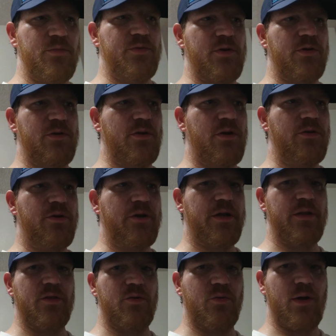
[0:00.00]
so you're
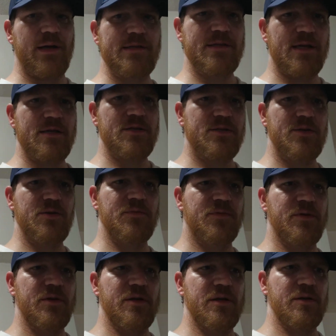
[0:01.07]
getting the right size tube for the
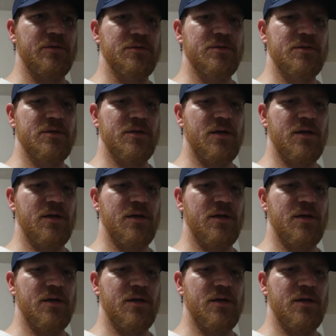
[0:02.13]
needles.